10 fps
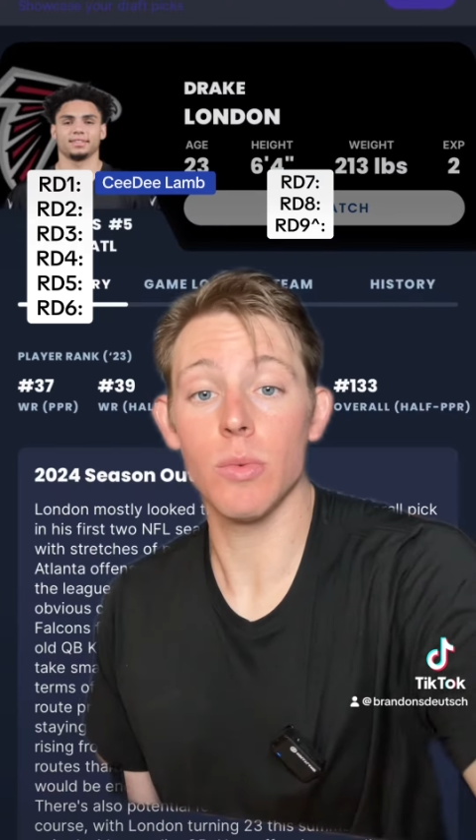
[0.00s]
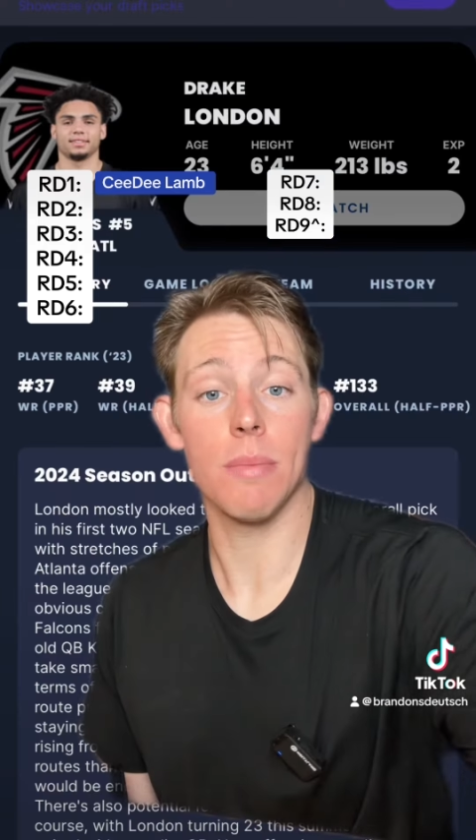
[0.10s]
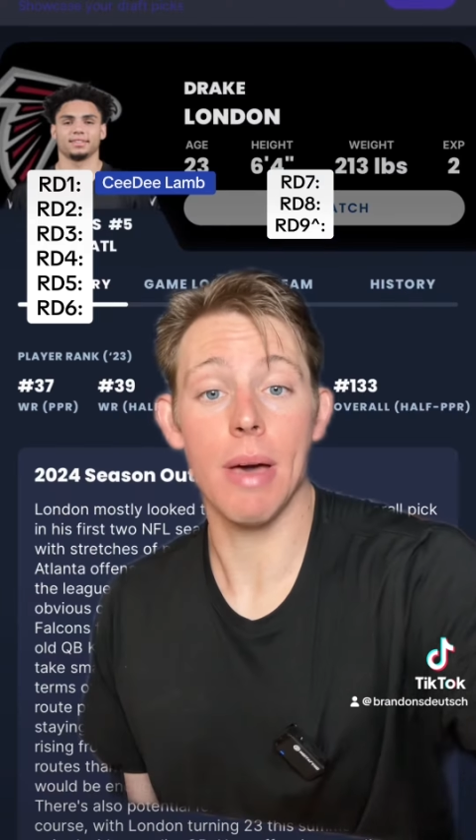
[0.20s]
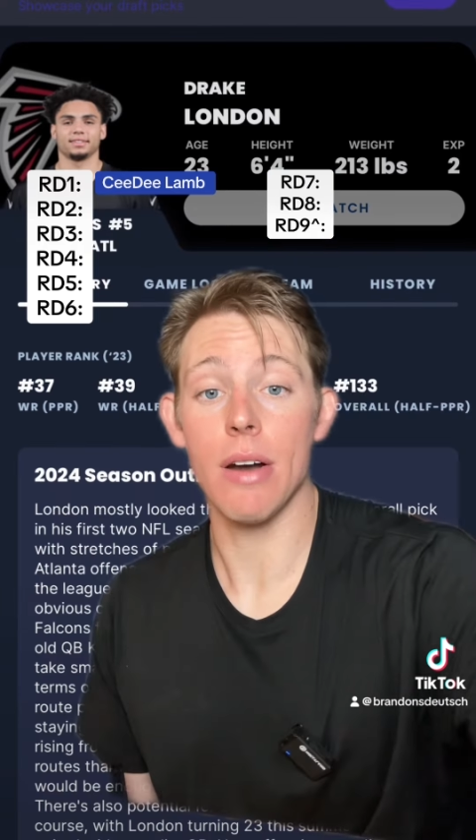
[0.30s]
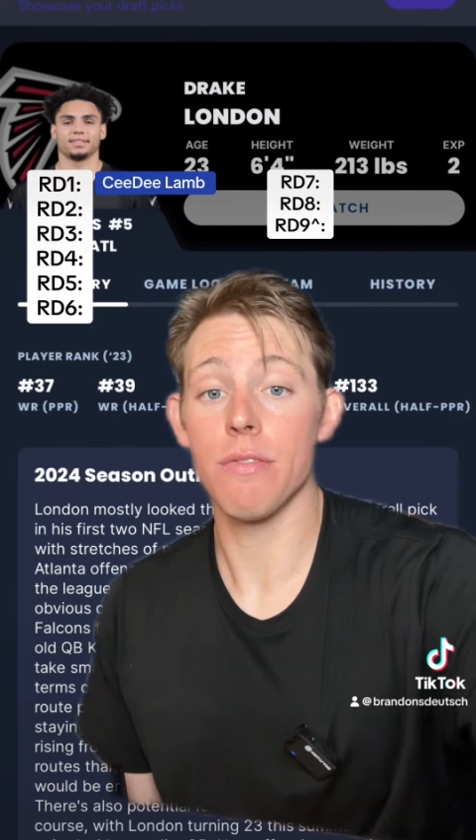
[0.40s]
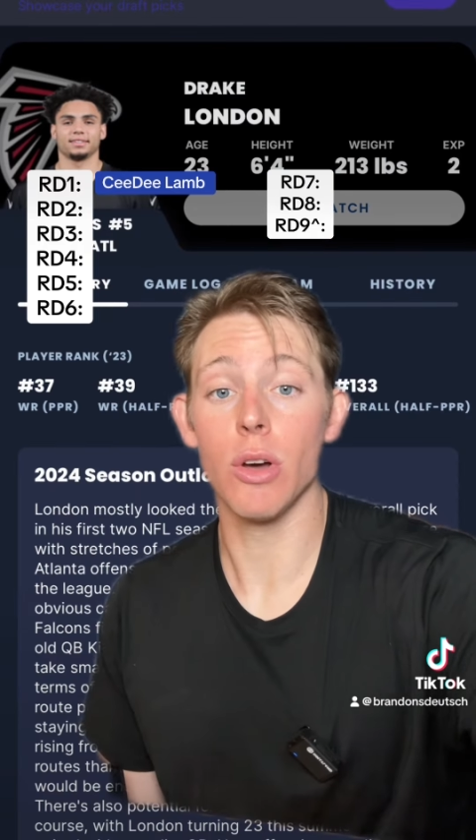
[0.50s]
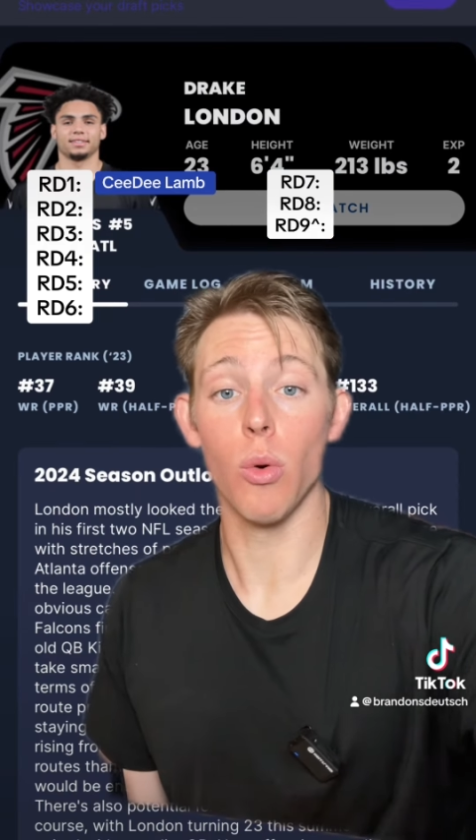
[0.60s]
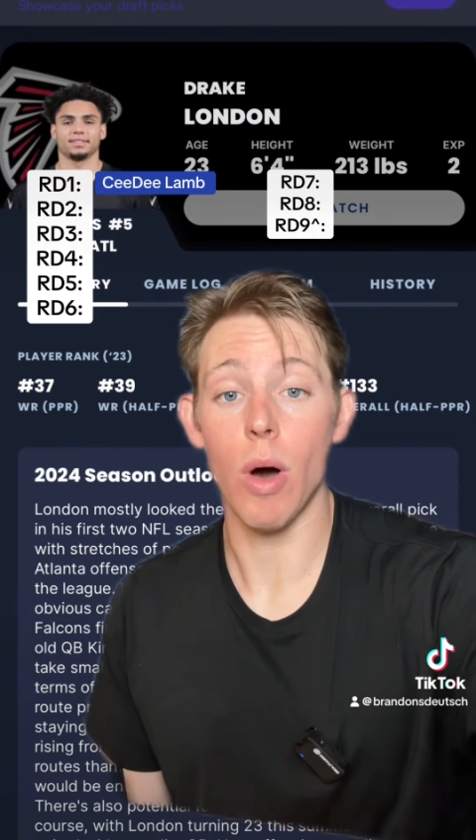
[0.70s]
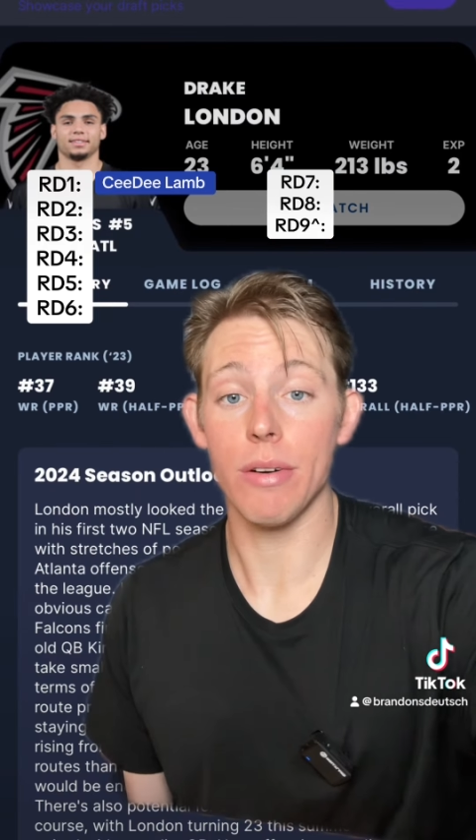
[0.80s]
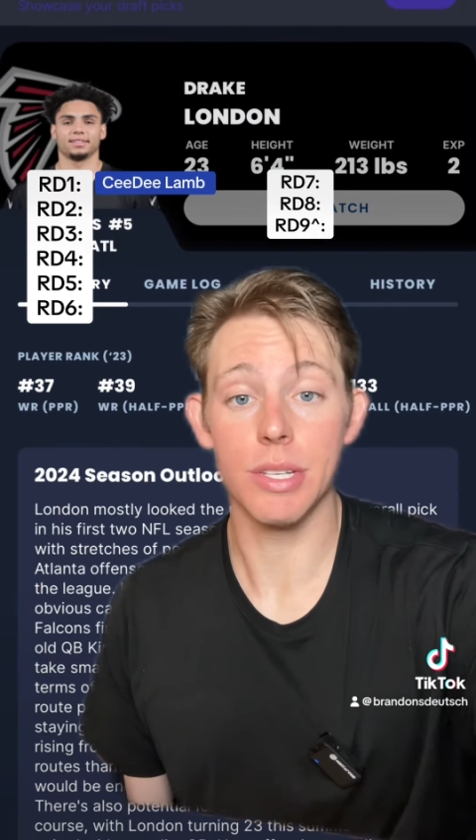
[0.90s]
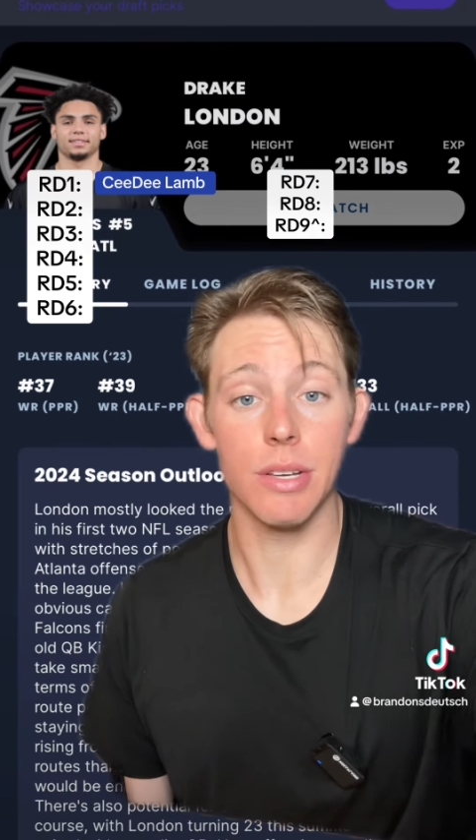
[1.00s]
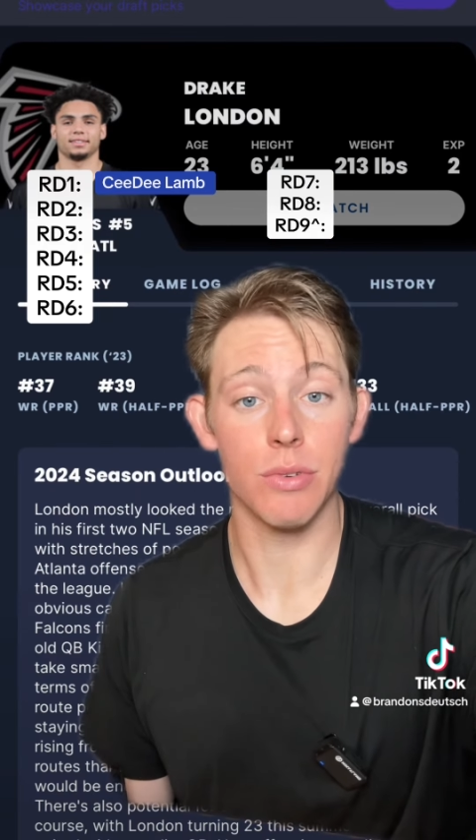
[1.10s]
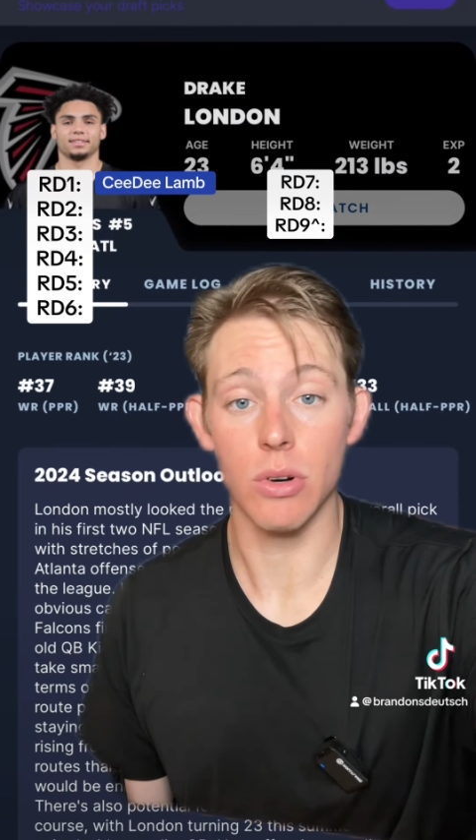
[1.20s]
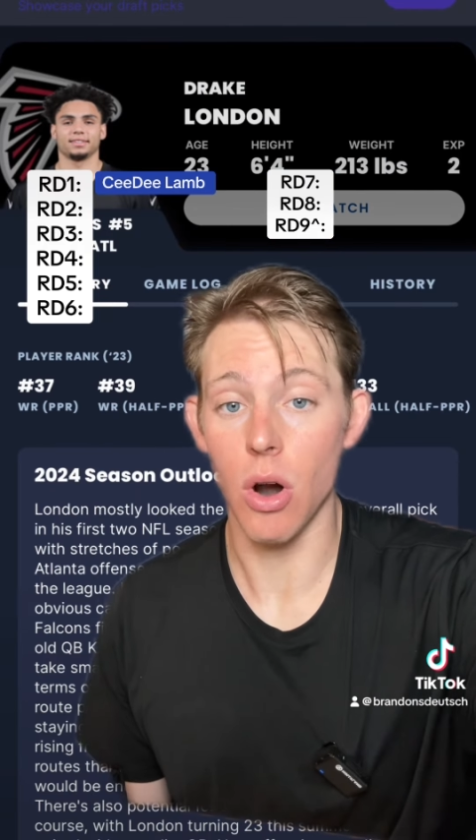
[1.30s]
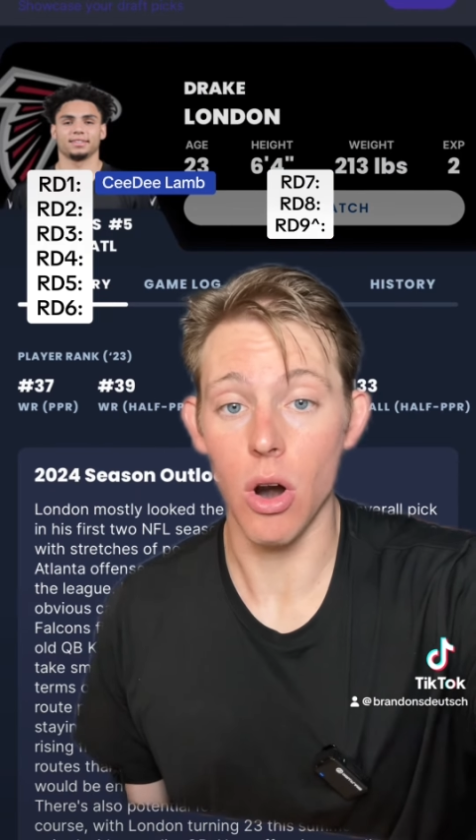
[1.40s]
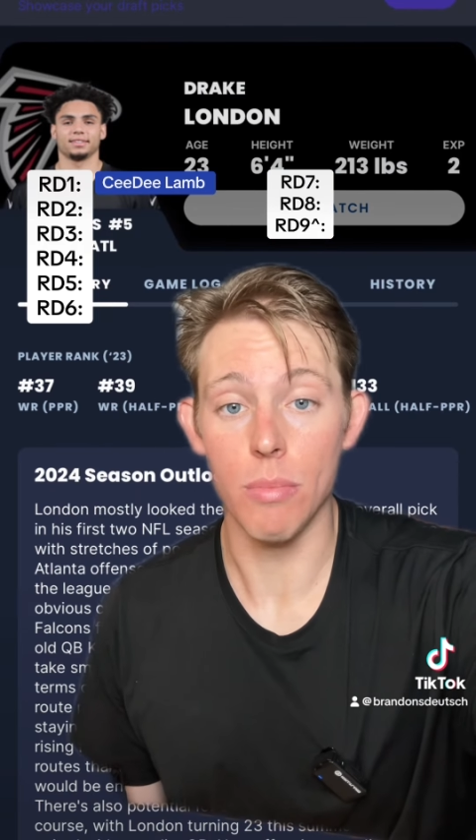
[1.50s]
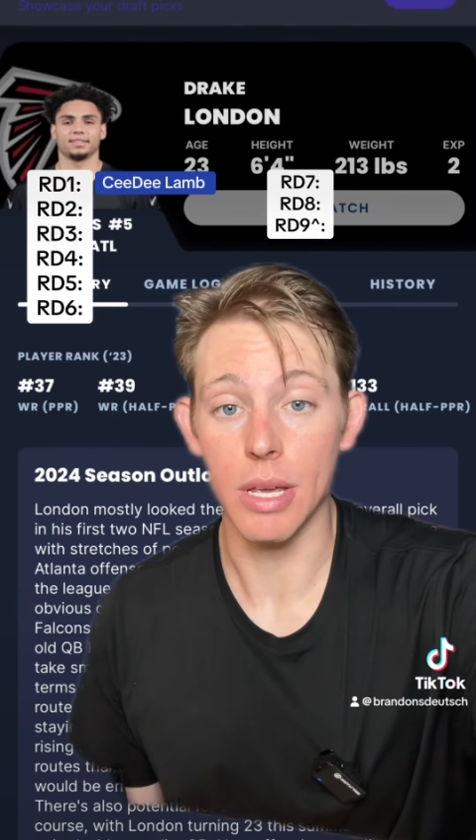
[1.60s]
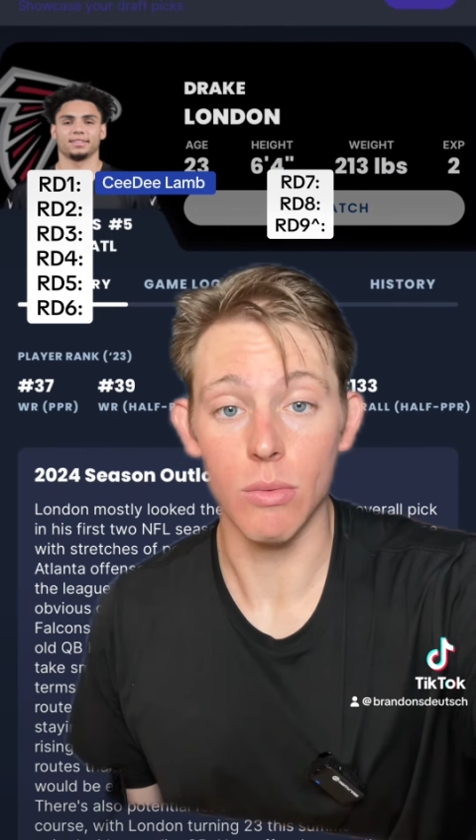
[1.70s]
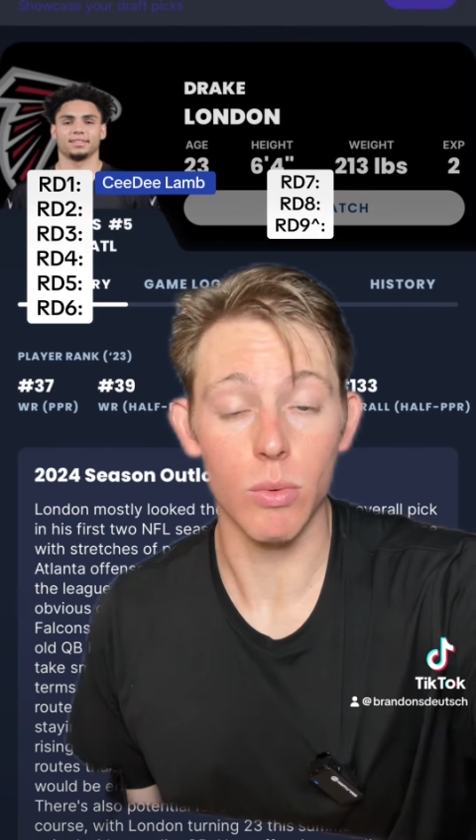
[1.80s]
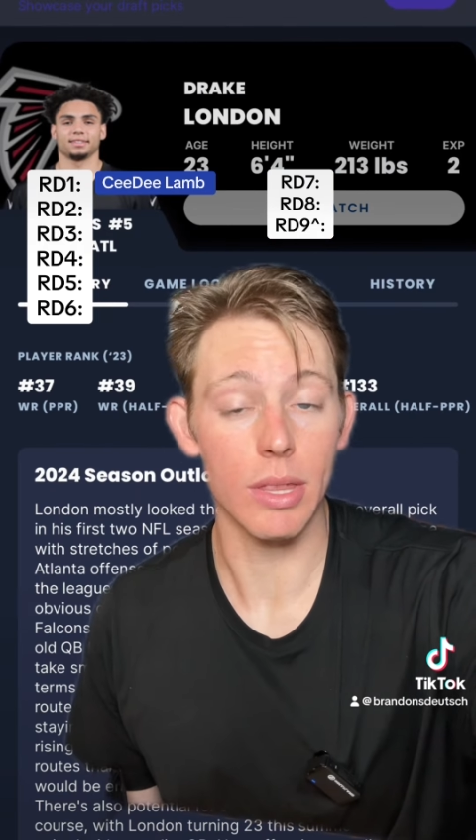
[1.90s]
really matter if you go wide receiver
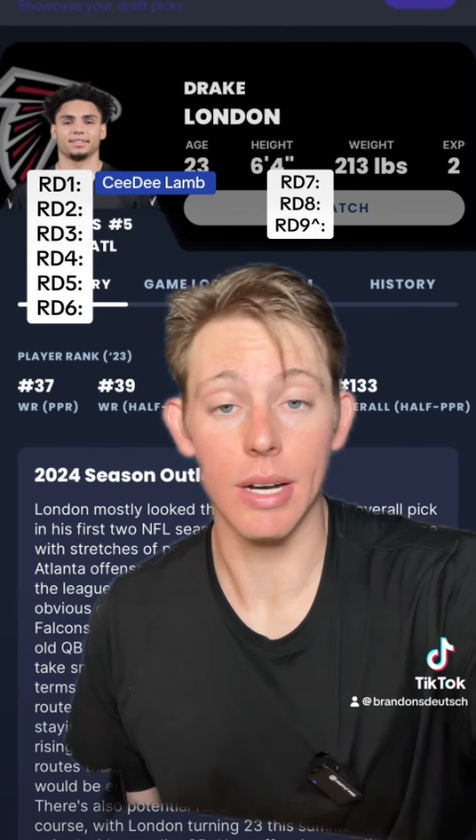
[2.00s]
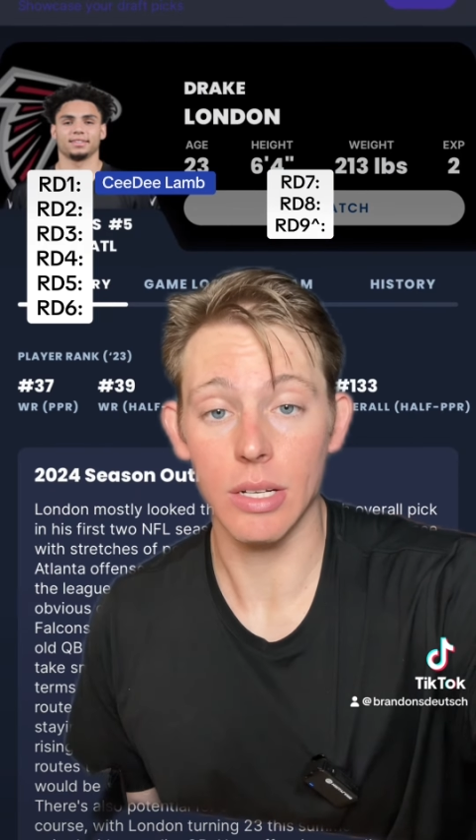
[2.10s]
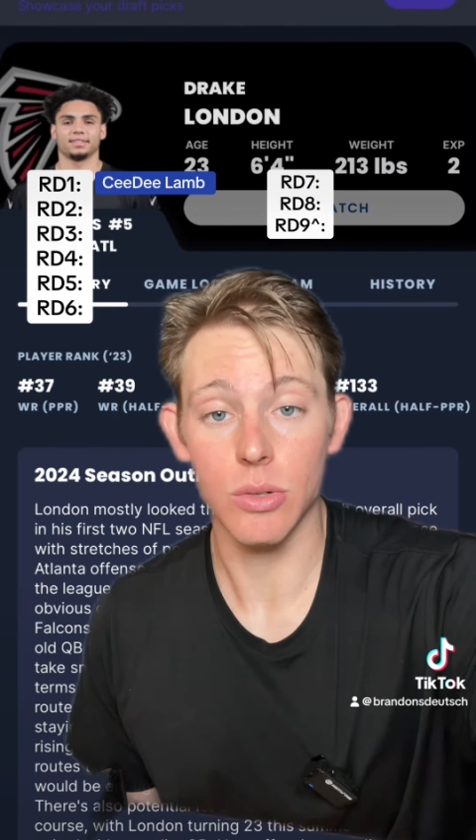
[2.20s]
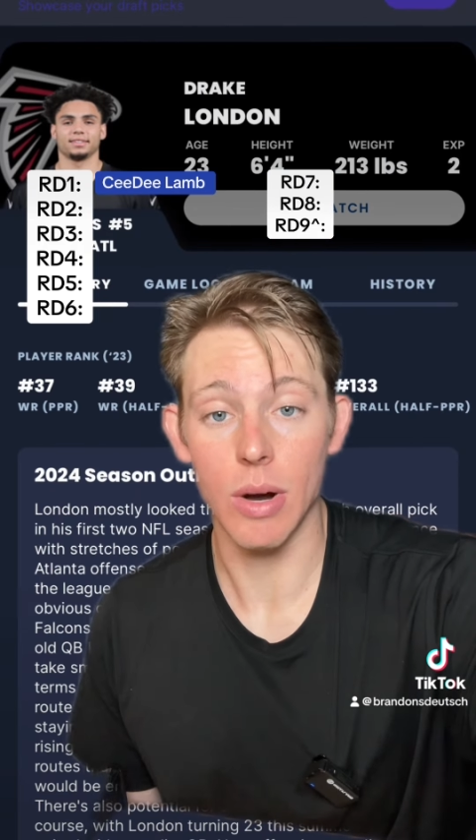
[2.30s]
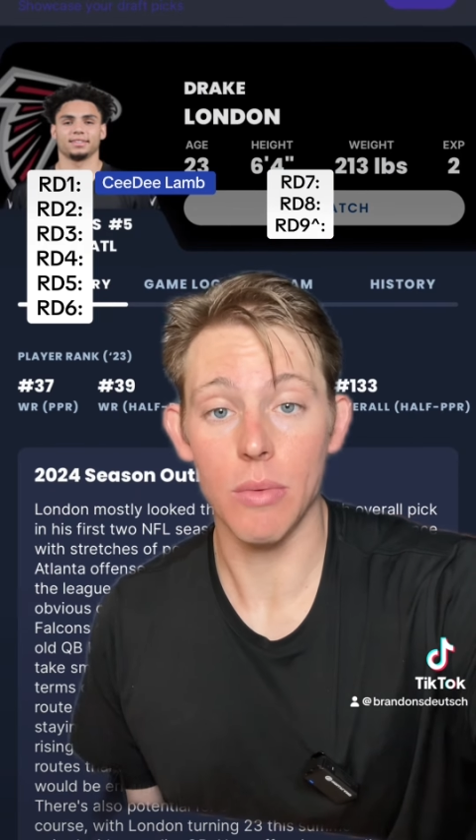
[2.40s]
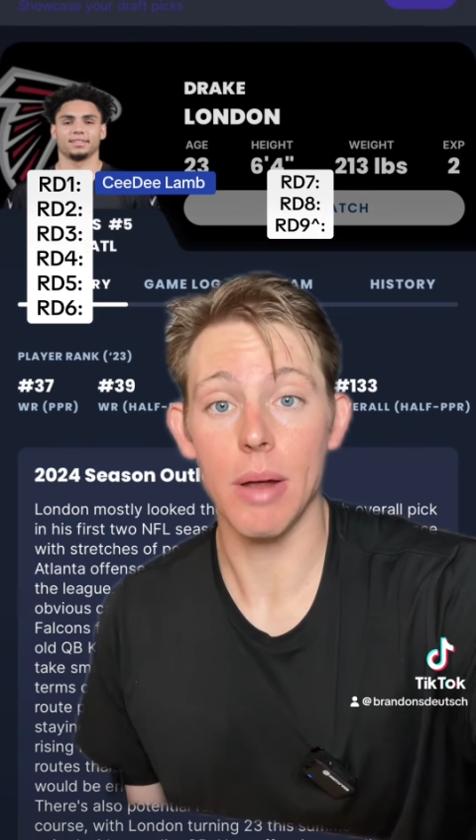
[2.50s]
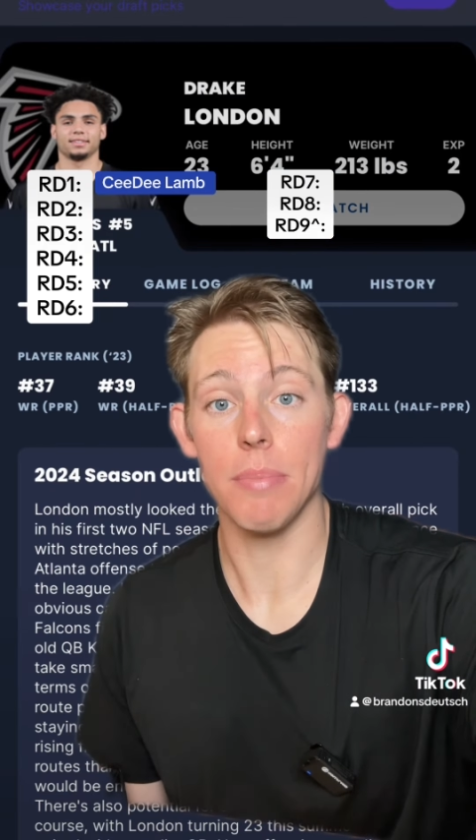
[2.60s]
RB with the next round, right?